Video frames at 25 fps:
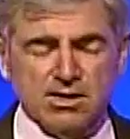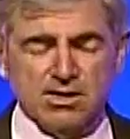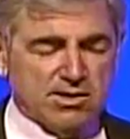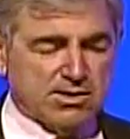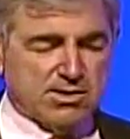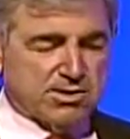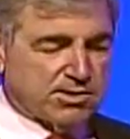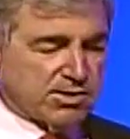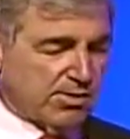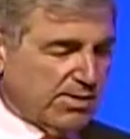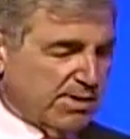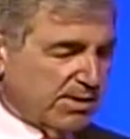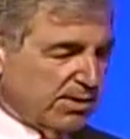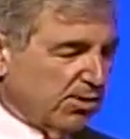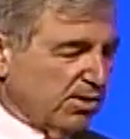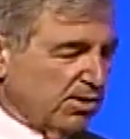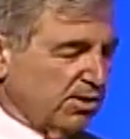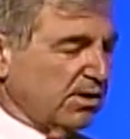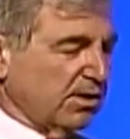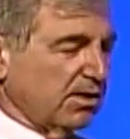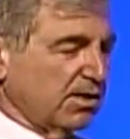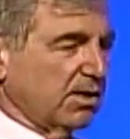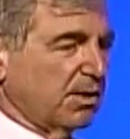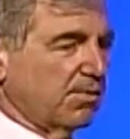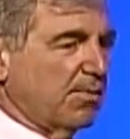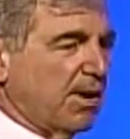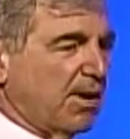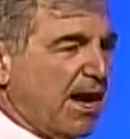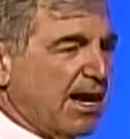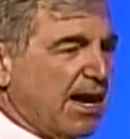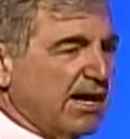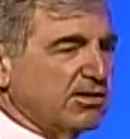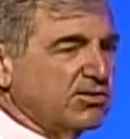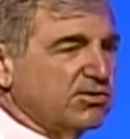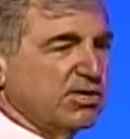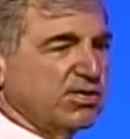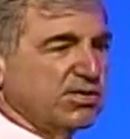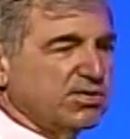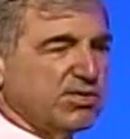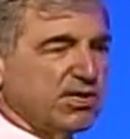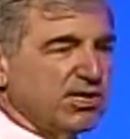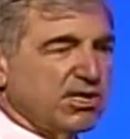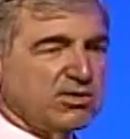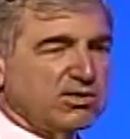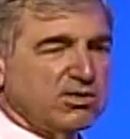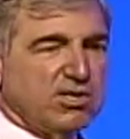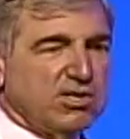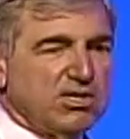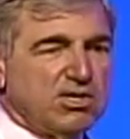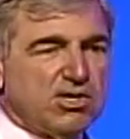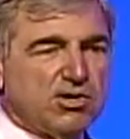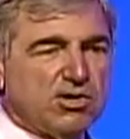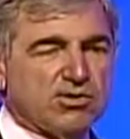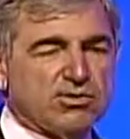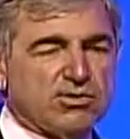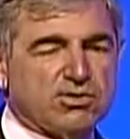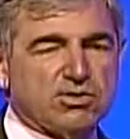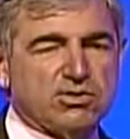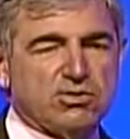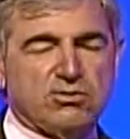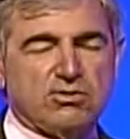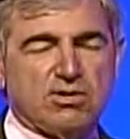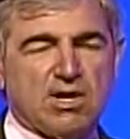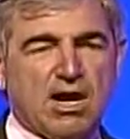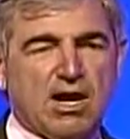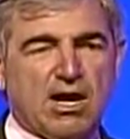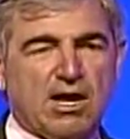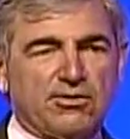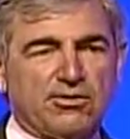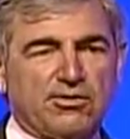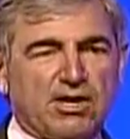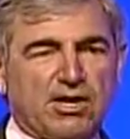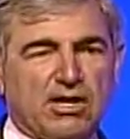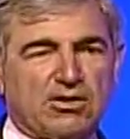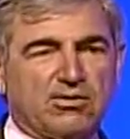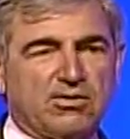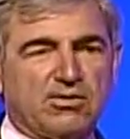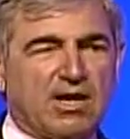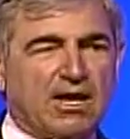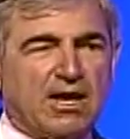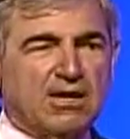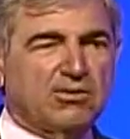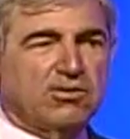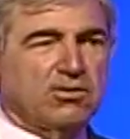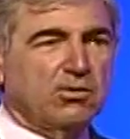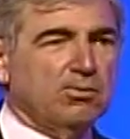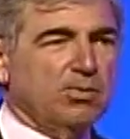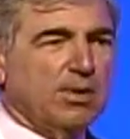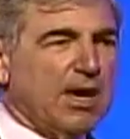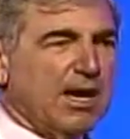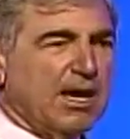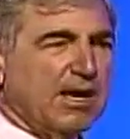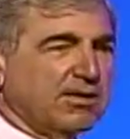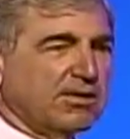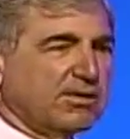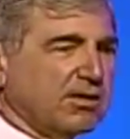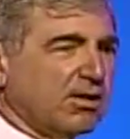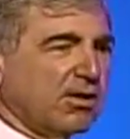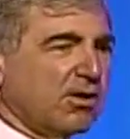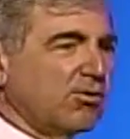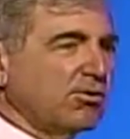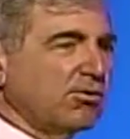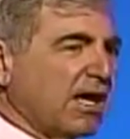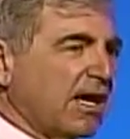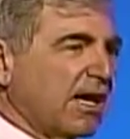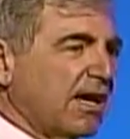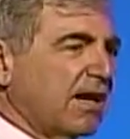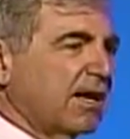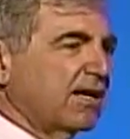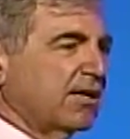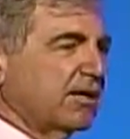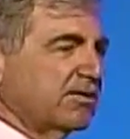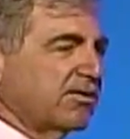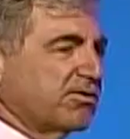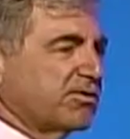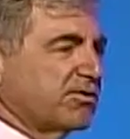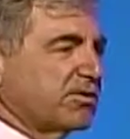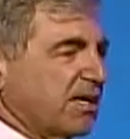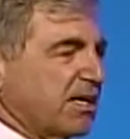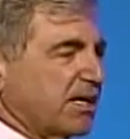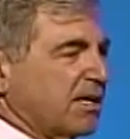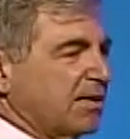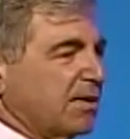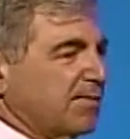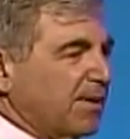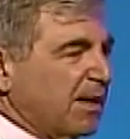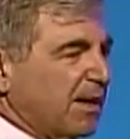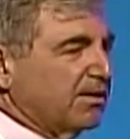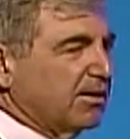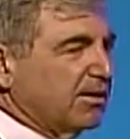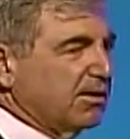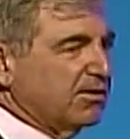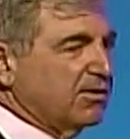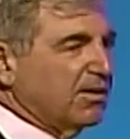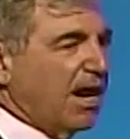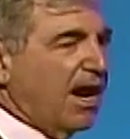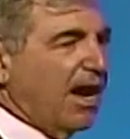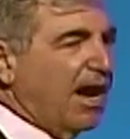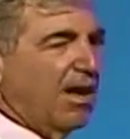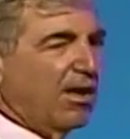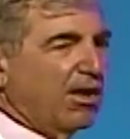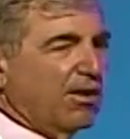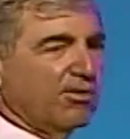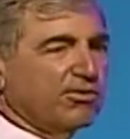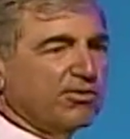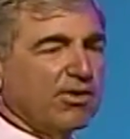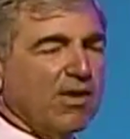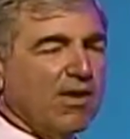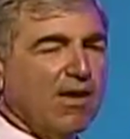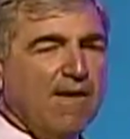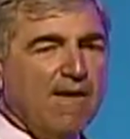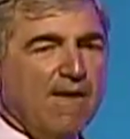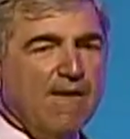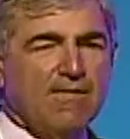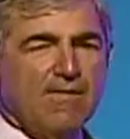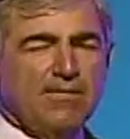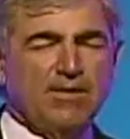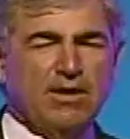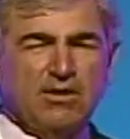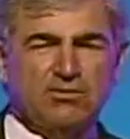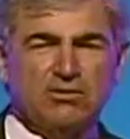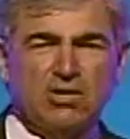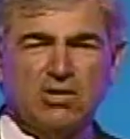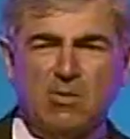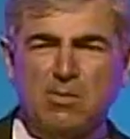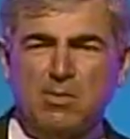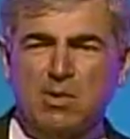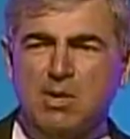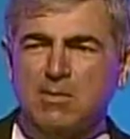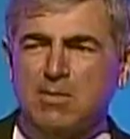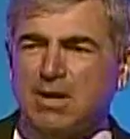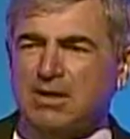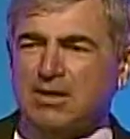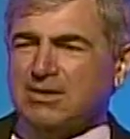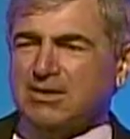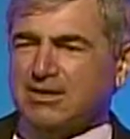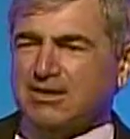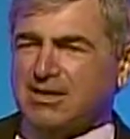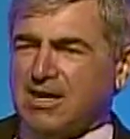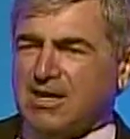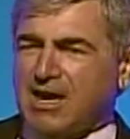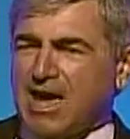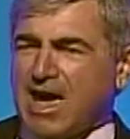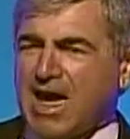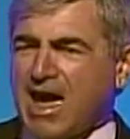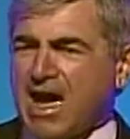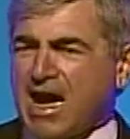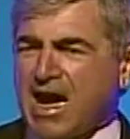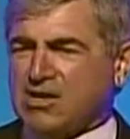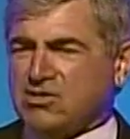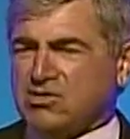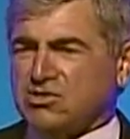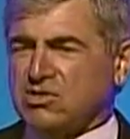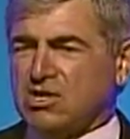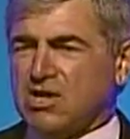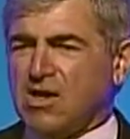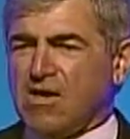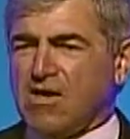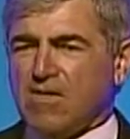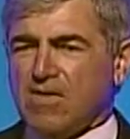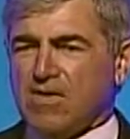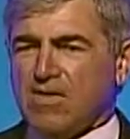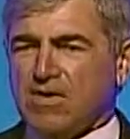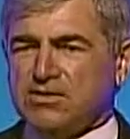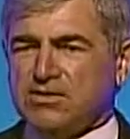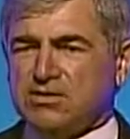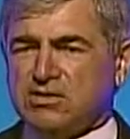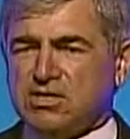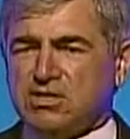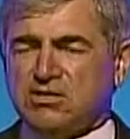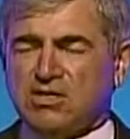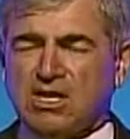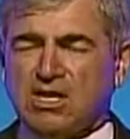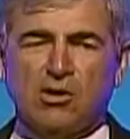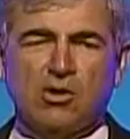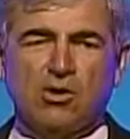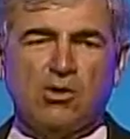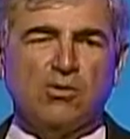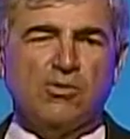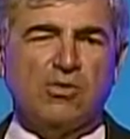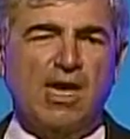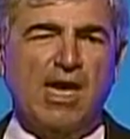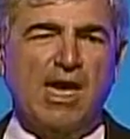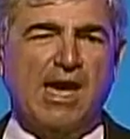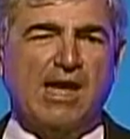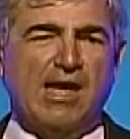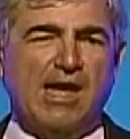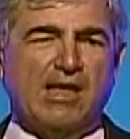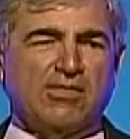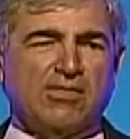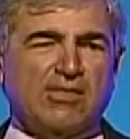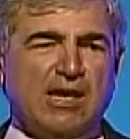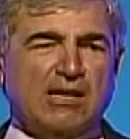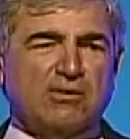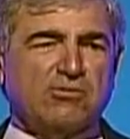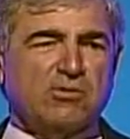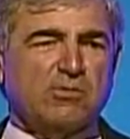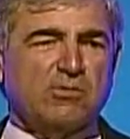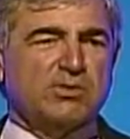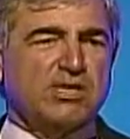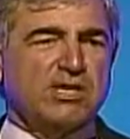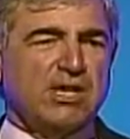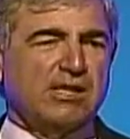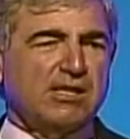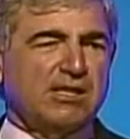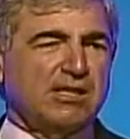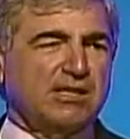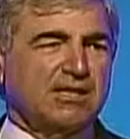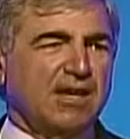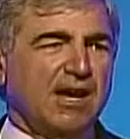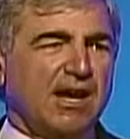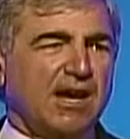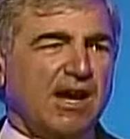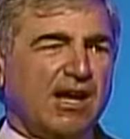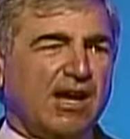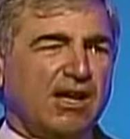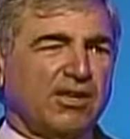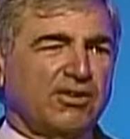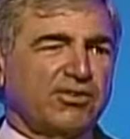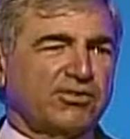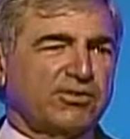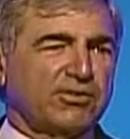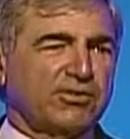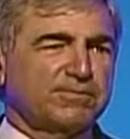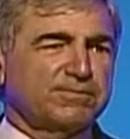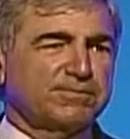So he looked in the box. "Gee, 60 years, 2 dolls, that's not so bad." He said, "Okay, I understand about the dolls. Now tell me about the cash." She said, "Oh, that's from selling dolls."